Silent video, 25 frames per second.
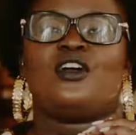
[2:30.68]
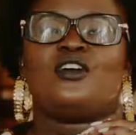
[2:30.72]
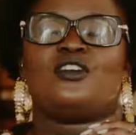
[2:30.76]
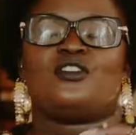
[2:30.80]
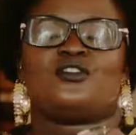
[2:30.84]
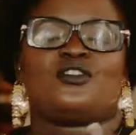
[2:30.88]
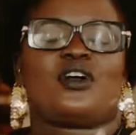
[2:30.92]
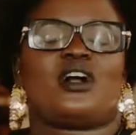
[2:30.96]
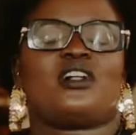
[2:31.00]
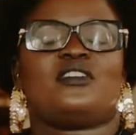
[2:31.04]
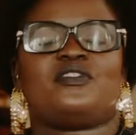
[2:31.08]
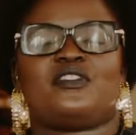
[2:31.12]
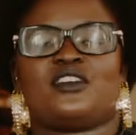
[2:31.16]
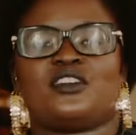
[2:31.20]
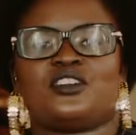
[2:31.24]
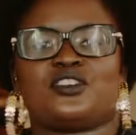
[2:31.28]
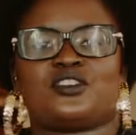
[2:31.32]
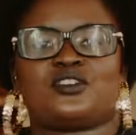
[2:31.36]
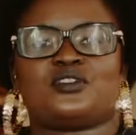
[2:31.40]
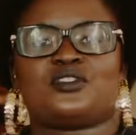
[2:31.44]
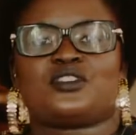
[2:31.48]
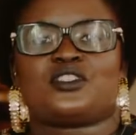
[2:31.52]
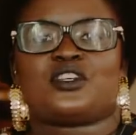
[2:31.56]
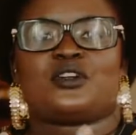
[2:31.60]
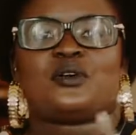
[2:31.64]
Ralph and
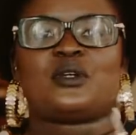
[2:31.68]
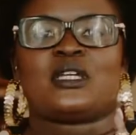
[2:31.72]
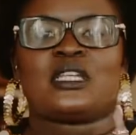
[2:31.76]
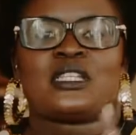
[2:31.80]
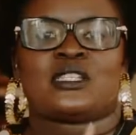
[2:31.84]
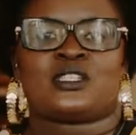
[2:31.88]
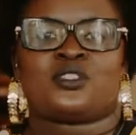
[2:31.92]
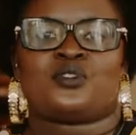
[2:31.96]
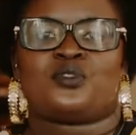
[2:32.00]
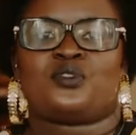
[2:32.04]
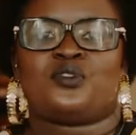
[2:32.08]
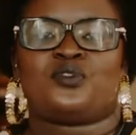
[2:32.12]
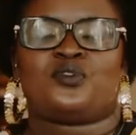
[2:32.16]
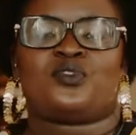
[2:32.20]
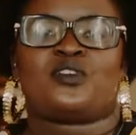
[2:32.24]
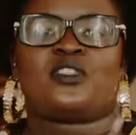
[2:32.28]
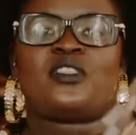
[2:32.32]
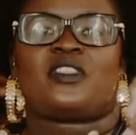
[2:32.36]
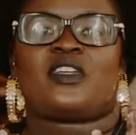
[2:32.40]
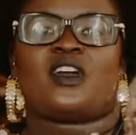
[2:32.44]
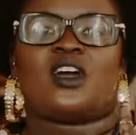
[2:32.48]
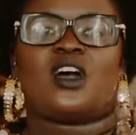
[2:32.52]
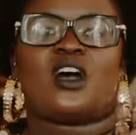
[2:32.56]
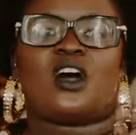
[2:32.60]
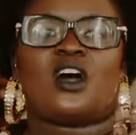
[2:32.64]
Russo is known for
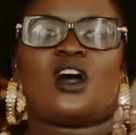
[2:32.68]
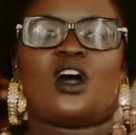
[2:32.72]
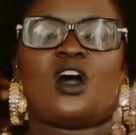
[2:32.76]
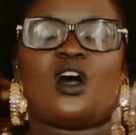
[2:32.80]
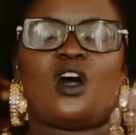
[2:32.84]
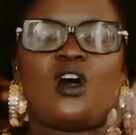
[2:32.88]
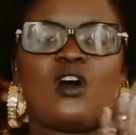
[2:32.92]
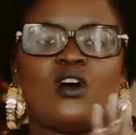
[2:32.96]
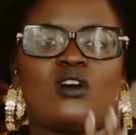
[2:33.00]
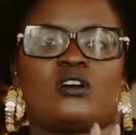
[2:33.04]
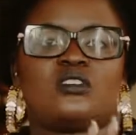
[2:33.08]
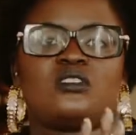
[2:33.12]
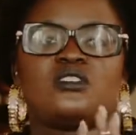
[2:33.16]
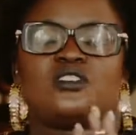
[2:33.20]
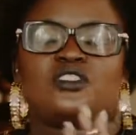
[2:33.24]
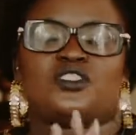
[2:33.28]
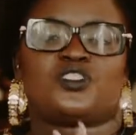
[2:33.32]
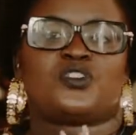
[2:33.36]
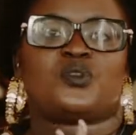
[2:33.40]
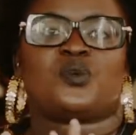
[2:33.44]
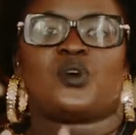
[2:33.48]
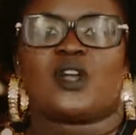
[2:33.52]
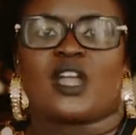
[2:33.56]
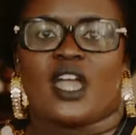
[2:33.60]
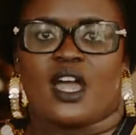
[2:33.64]
their haute
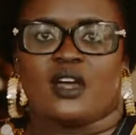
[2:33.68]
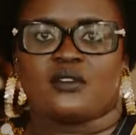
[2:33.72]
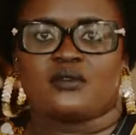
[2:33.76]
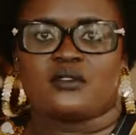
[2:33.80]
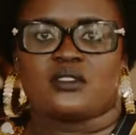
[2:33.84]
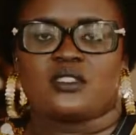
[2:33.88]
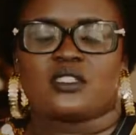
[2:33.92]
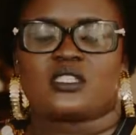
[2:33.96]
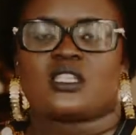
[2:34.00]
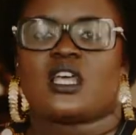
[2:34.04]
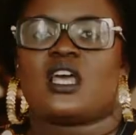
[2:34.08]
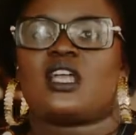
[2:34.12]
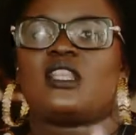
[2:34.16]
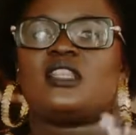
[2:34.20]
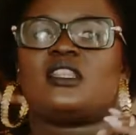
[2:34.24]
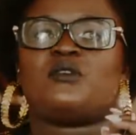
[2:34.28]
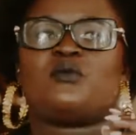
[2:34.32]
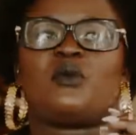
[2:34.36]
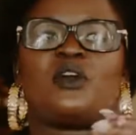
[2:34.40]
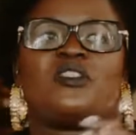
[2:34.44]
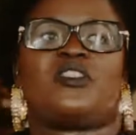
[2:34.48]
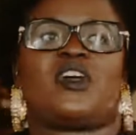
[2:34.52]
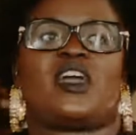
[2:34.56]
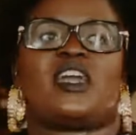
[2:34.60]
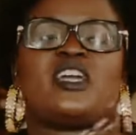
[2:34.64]
couture gowns.
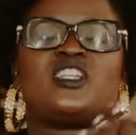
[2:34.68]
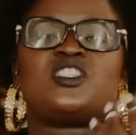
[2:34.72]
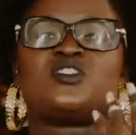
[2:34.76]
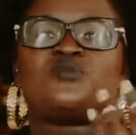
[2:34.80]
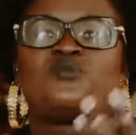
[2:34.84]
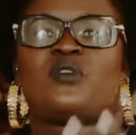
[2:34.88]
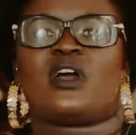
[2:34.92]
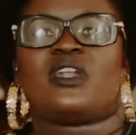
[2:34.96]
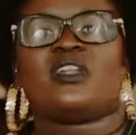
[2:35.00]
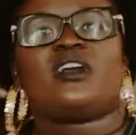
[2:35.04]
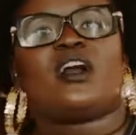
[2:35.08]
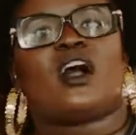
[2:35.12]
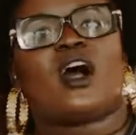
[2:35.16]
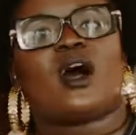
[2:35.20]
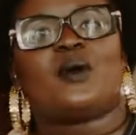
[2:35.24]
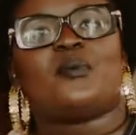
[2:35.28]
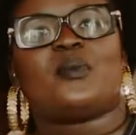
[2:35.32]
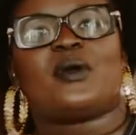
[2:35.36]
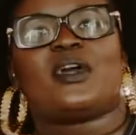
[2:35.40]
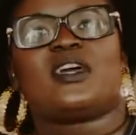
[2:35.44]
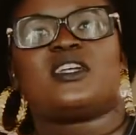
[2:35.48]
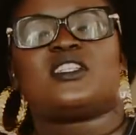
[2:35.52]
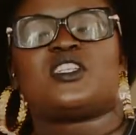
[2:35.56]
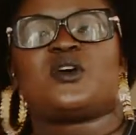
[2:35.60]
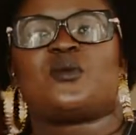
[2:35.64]
Whether it's red
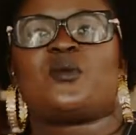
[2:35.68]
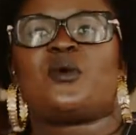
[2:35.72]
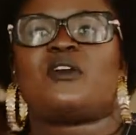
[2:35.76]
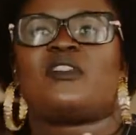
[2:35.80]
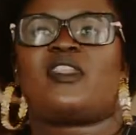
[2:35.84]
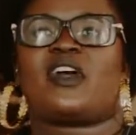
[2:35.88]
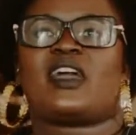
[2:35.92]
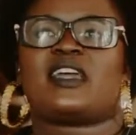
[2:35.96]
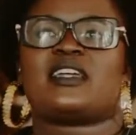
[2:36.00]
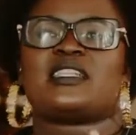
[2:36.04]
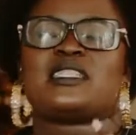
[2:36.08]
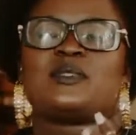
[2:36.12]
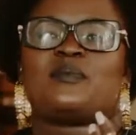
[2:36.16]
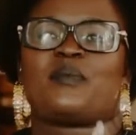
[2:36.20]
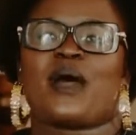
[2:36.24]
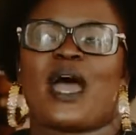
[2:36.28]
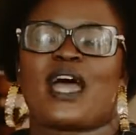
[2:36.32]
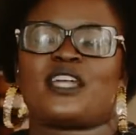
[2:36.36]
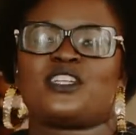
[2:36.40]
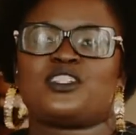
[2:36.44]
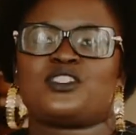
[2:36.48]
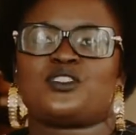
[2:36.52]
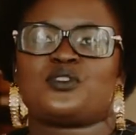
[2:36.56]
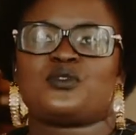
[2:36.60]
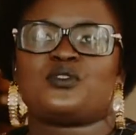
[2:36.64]
carpet, whether it's
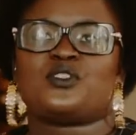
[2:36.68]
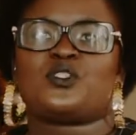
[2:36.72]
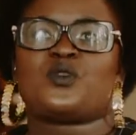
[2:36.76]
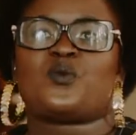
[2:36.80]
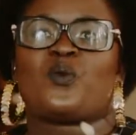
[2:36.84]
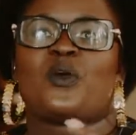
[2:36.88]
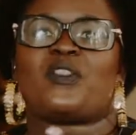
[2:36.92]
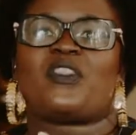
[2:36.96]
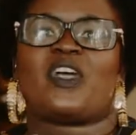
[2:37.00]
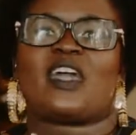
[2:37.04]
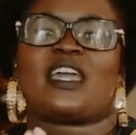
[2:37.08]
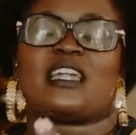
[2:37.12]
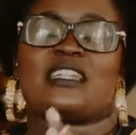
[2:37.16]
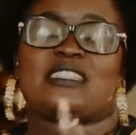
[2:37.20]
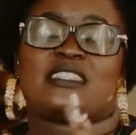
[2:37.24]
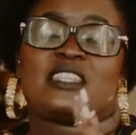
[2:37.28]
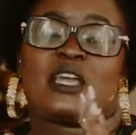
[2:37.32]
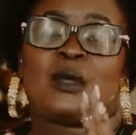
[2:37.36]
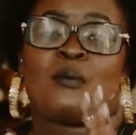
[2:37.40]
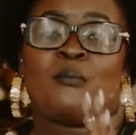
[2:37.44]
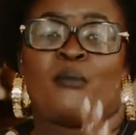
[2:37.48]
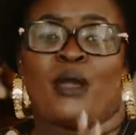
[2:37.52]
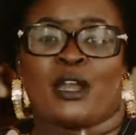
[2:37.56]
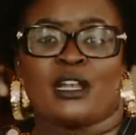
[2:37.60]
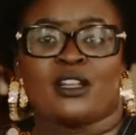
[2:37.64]
pantsuits, whether it's their
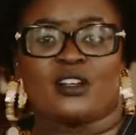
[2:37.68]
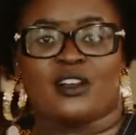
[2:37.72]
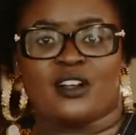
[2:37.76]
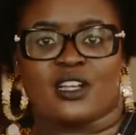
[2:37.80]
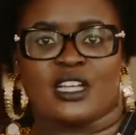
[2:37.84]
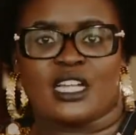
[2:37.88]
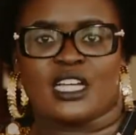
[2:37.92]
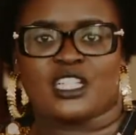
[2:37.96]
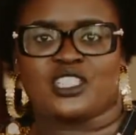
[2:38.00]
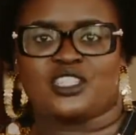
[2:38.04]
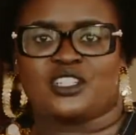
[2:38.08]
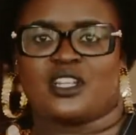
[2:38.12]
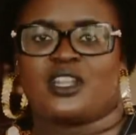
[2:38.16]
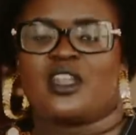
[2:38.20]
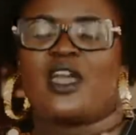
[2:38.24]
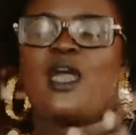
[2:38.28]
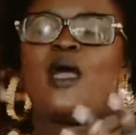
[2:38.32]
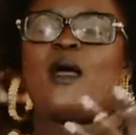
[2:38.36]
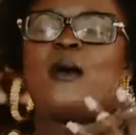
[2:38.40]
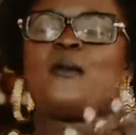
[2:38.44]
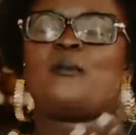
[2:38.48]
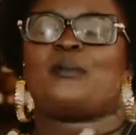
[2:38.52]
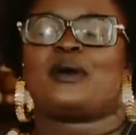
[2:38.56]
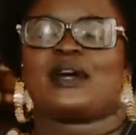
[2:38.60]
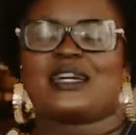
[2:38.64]
bridal collection.
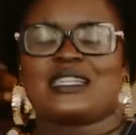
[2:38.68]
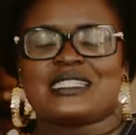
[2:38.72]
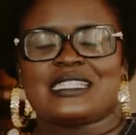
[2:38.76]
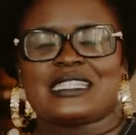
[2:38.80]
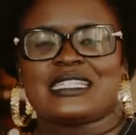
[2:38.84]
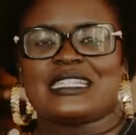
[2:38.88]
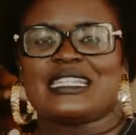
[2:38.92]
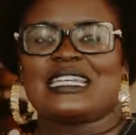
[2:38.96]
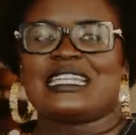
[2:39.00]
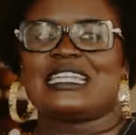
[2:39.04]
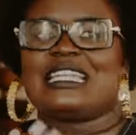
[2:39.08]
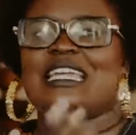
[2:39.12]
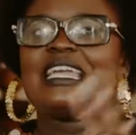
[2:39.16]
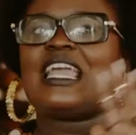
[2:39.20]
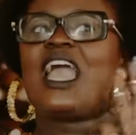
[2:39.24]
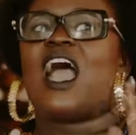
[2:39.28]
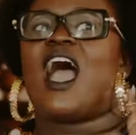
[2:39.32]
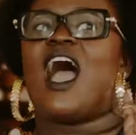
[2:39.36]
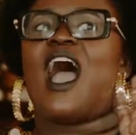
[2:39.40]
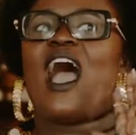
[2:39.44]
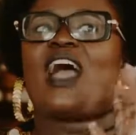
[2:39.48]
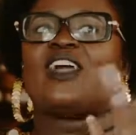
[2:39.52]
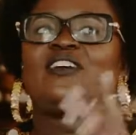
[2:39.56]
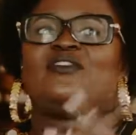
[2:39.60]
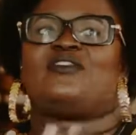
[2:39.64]
Personally,
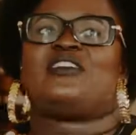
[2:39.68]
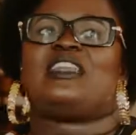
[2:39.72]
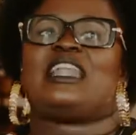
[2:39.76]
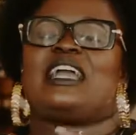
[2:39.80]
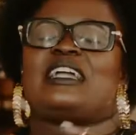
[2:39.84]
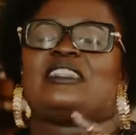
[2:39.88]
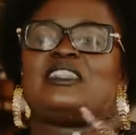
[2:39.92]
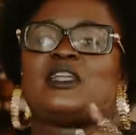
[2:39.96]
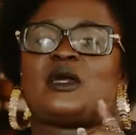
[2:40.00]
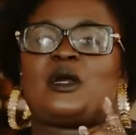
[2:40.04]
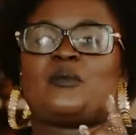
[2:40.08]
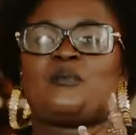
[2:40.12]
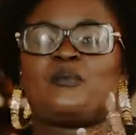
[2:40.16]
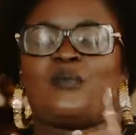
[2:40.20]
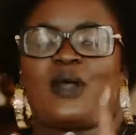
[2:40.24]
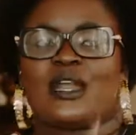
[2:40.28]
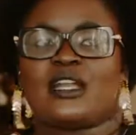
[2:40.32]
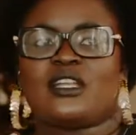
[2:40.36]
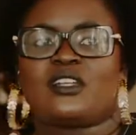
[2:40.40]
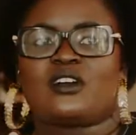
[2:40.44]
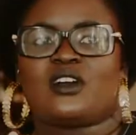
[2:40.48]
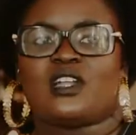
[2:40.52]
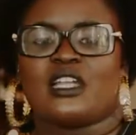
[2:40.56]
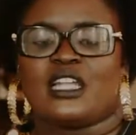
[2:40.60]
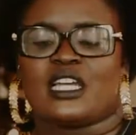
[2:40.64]
I feel like their bridal
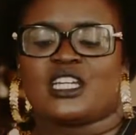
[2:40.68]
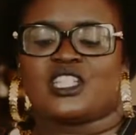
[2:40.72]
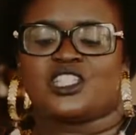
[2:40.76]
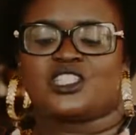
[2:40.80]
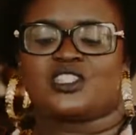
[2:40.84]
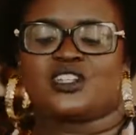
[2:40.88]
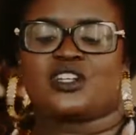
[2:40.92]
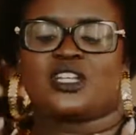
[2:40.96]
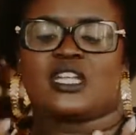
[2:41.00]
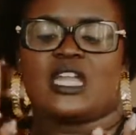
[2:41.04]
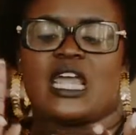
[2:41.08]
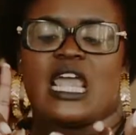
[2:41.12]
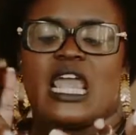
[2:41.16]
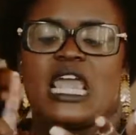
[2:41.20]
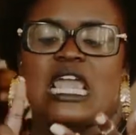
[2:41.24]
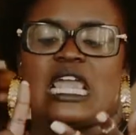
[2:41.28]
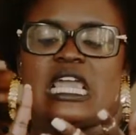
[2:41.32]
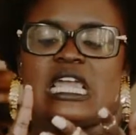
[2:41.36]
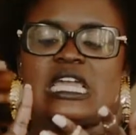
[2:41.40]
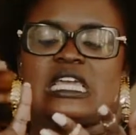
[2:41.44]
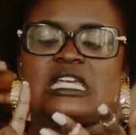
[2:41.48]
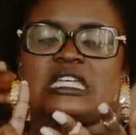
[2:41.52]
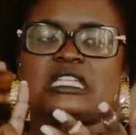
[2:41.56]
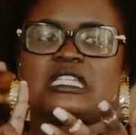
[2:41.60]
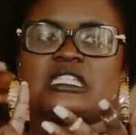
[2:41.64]
collection
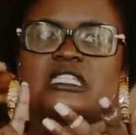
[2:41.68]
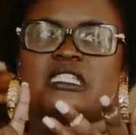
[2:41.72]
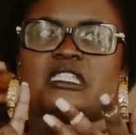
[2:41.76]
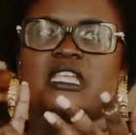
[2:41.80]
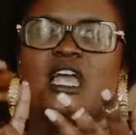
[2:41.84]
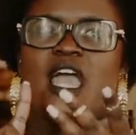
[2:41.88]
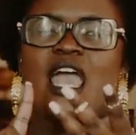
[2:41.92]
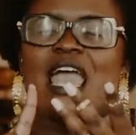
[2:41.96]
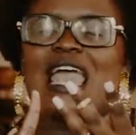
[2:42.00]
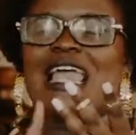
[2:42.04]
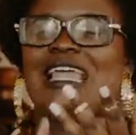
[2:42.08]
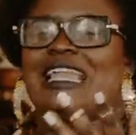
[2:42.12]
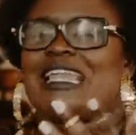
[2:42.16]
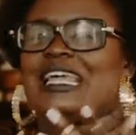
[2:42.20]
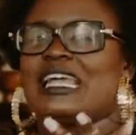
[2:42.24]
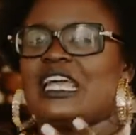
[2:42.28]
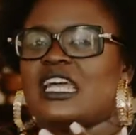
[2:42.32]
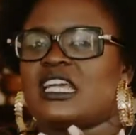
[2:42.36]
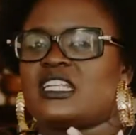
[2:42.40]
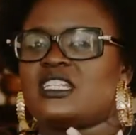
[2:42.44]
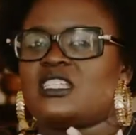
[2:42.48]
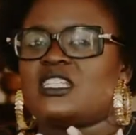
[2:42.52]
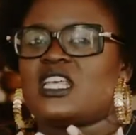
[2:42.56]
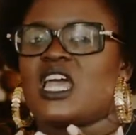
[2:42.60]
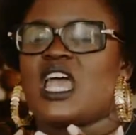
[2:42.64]
is
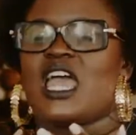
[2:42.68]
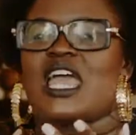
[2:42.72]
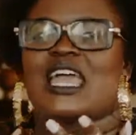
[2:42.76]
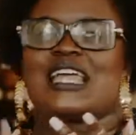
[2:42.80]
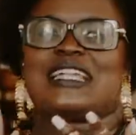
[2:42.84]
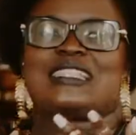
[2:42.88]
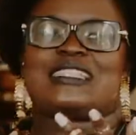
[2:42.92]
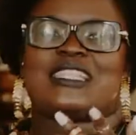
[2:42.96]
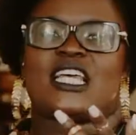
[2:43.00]
elegant, it's